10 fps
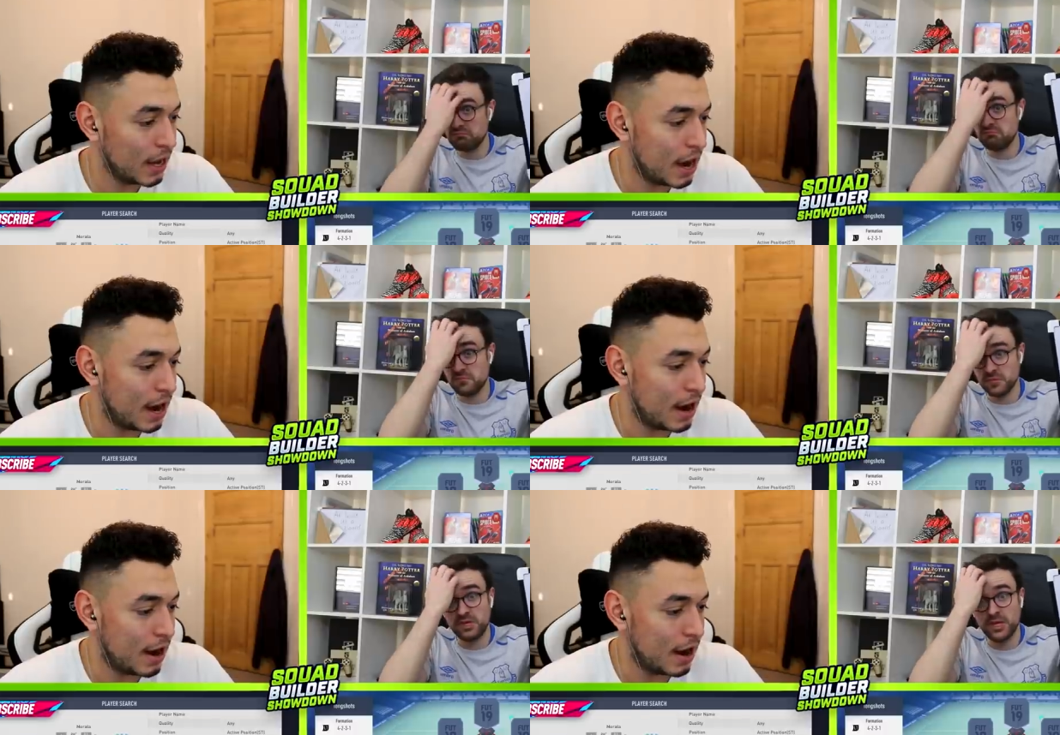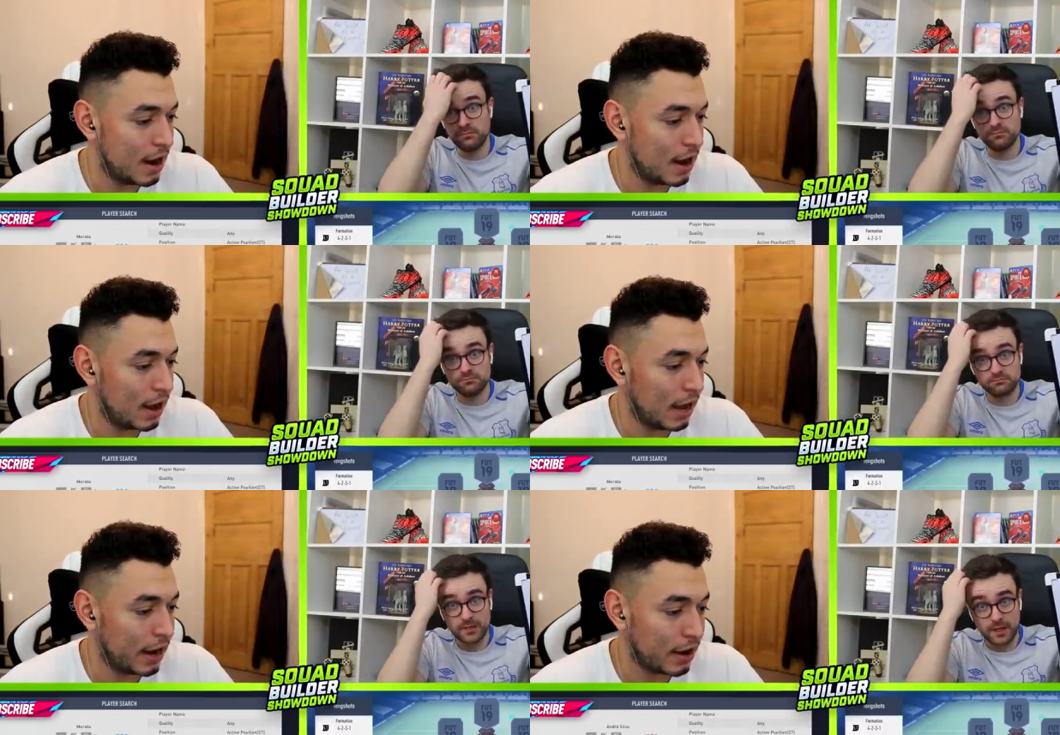Speaker 1: Uh,
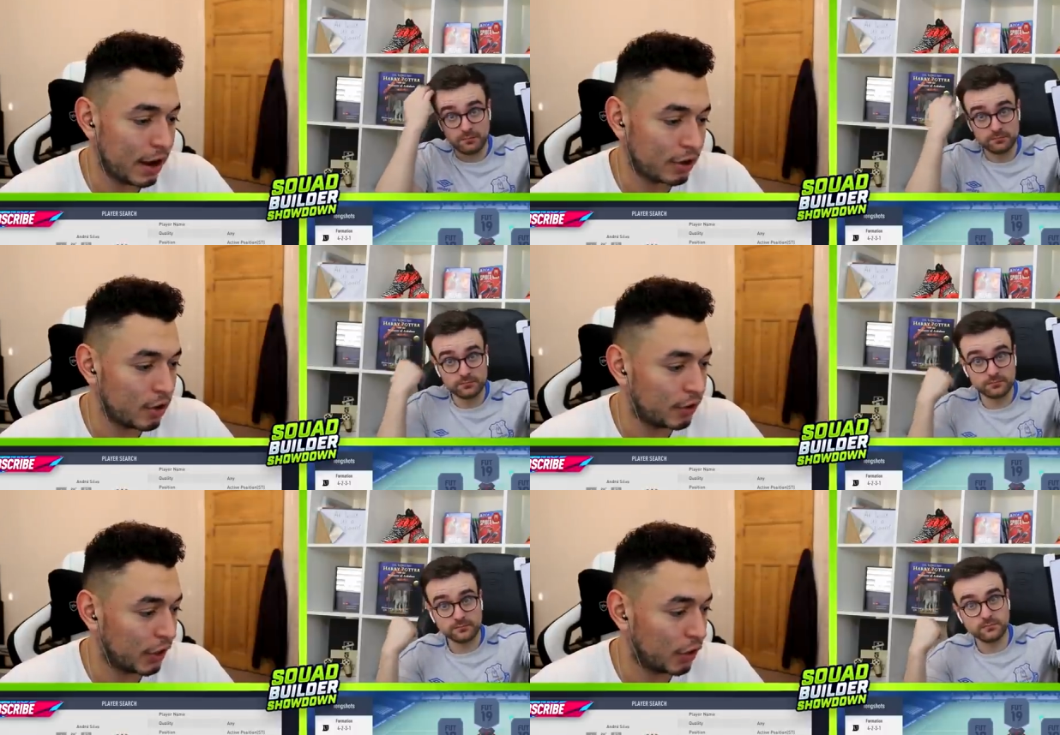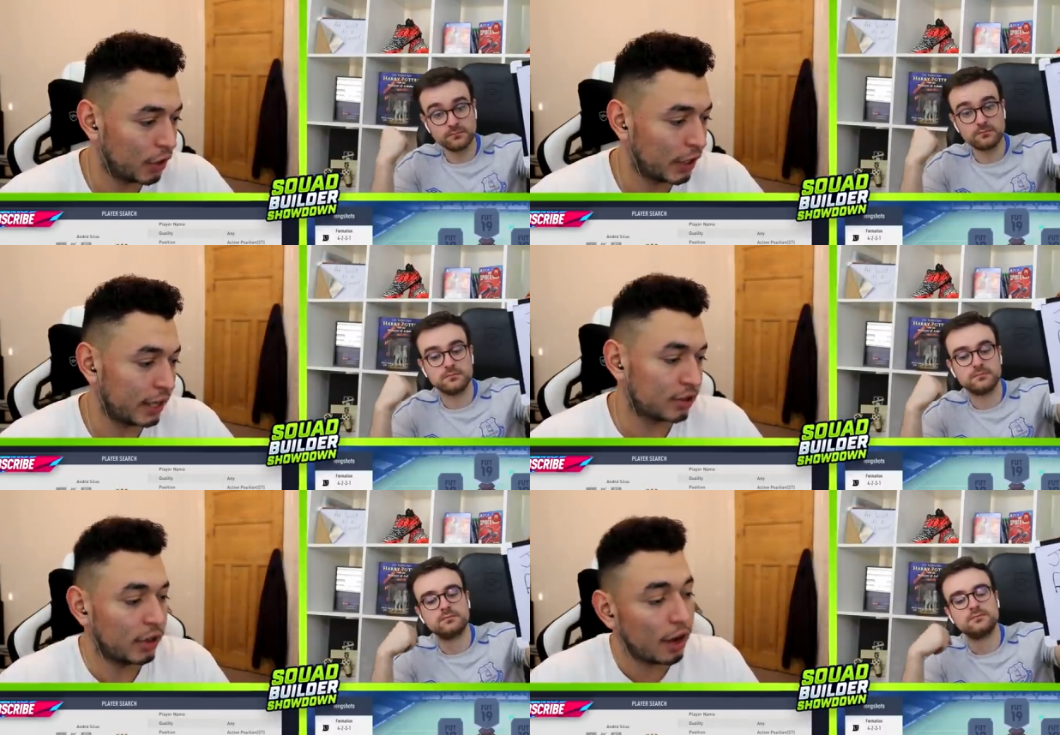okay. And okay. I don't think you're going to
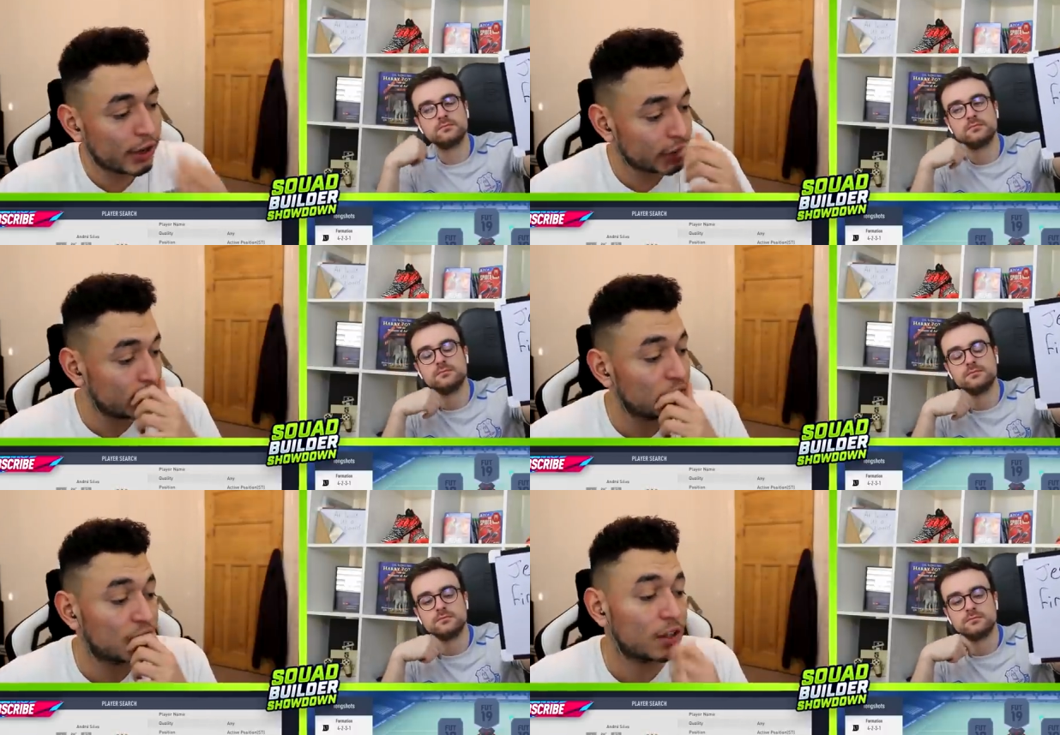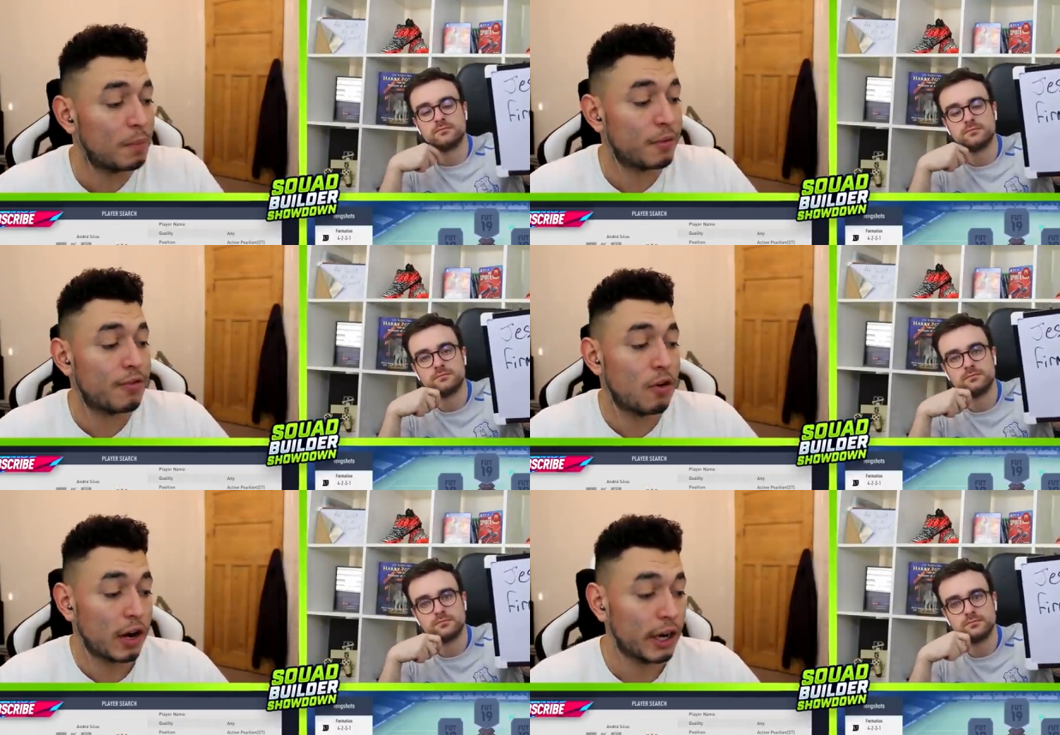get. So I've actually used this guy
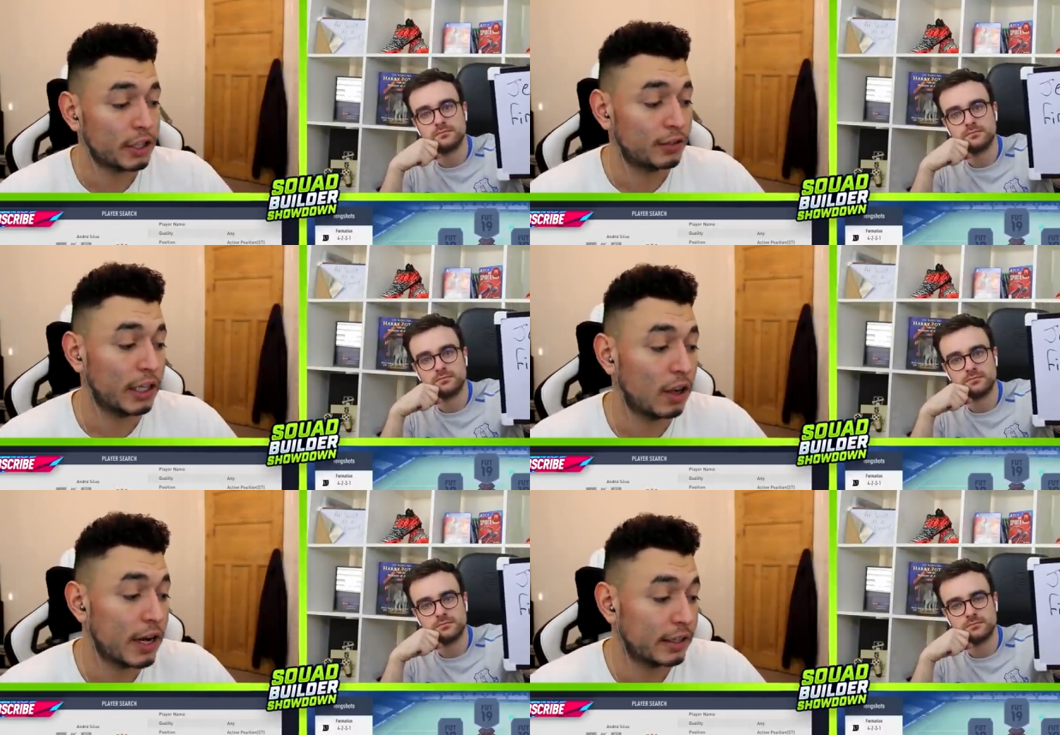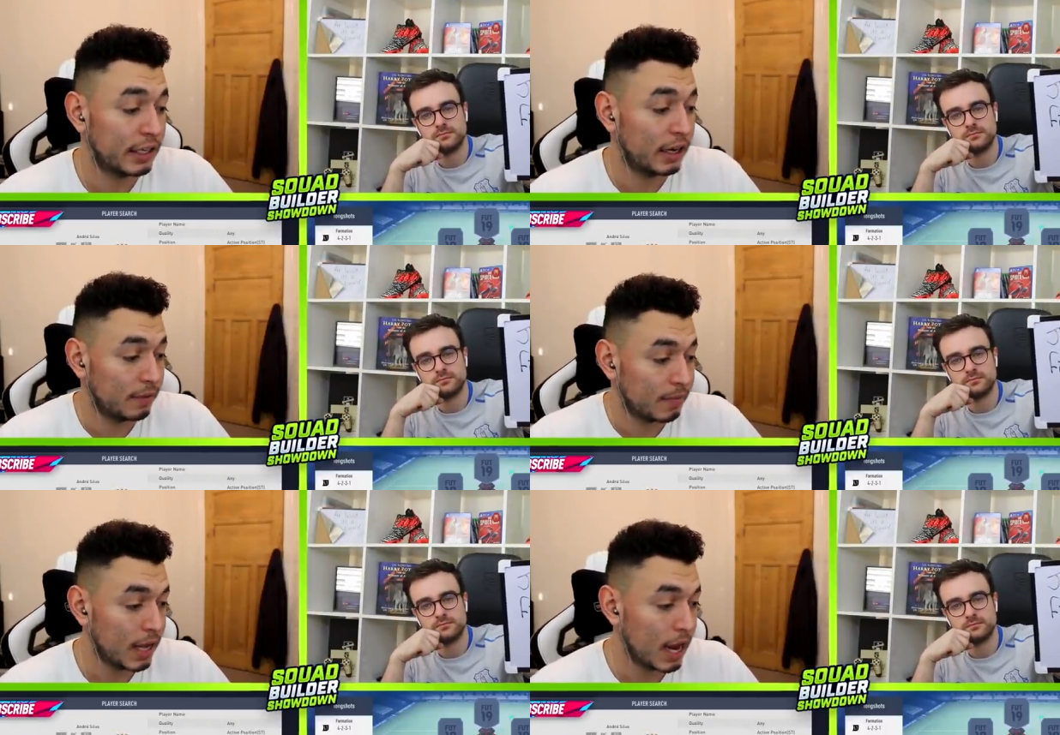before and I actually really liked
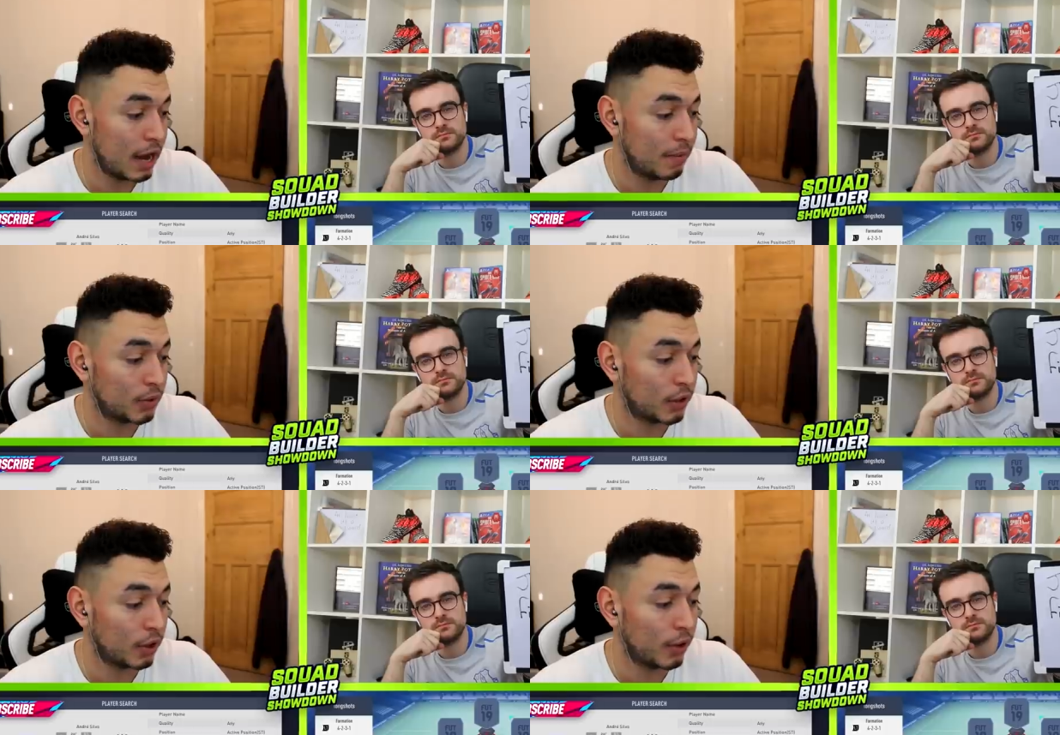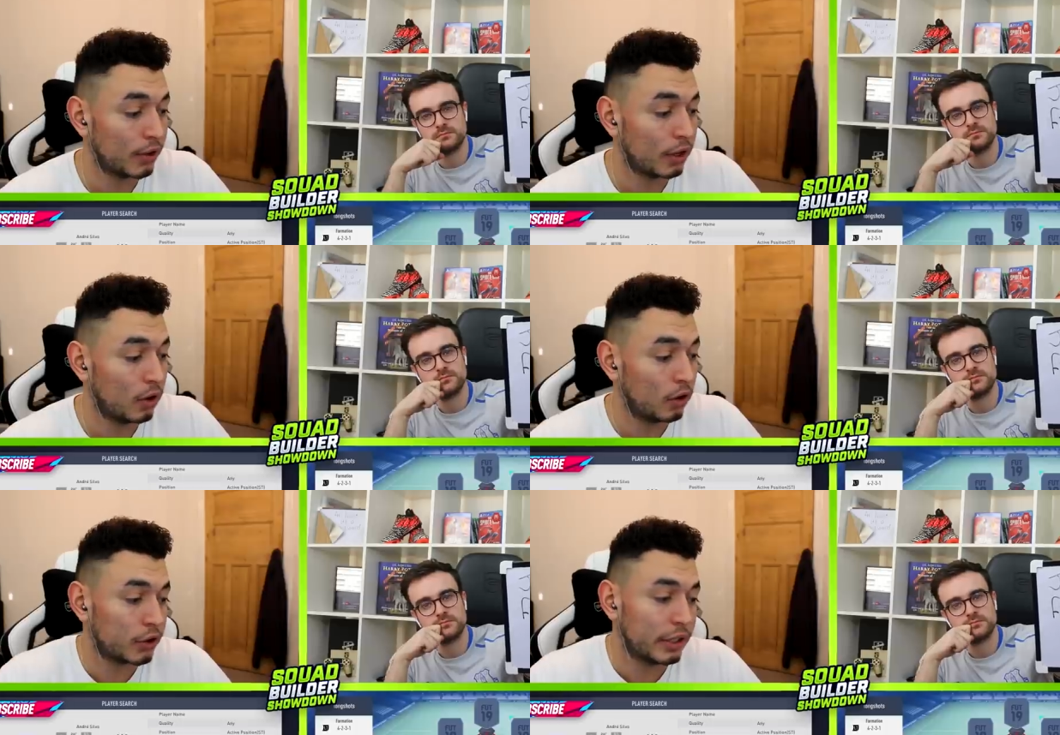it. Um, so I'm going to go with
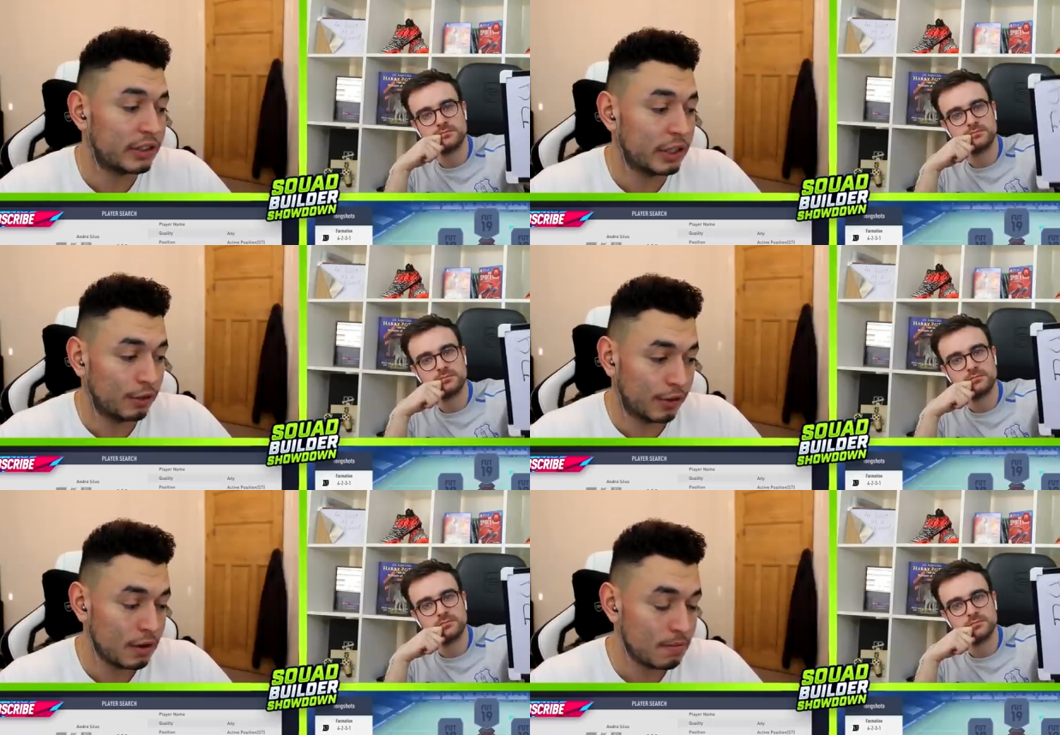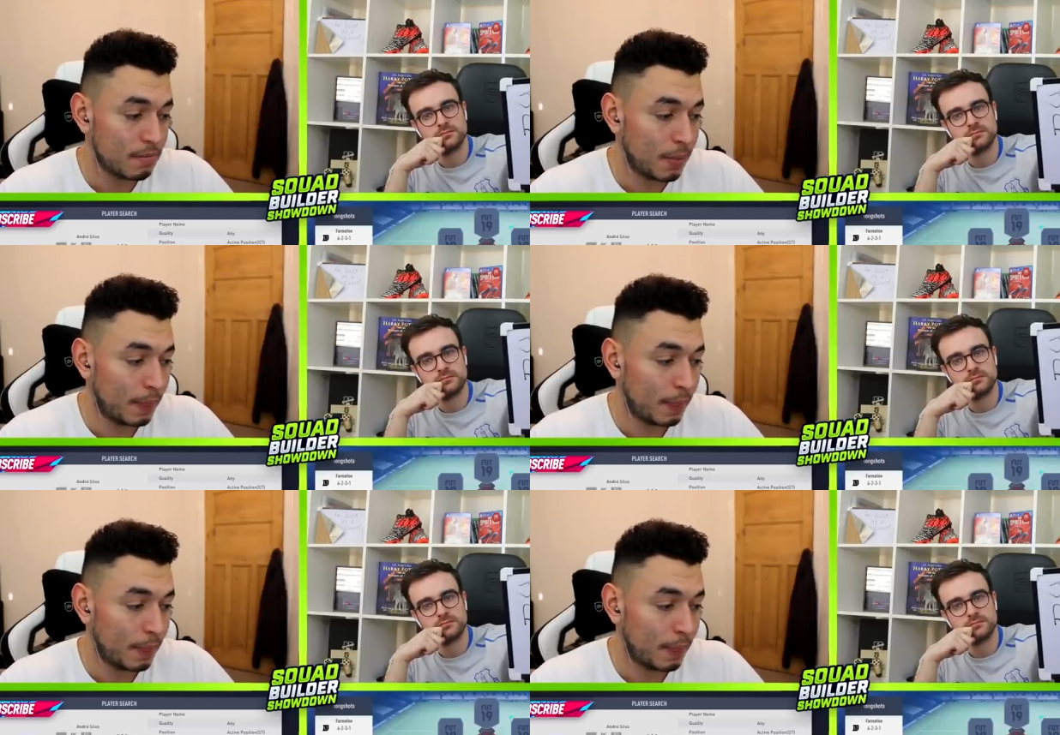Andre Silva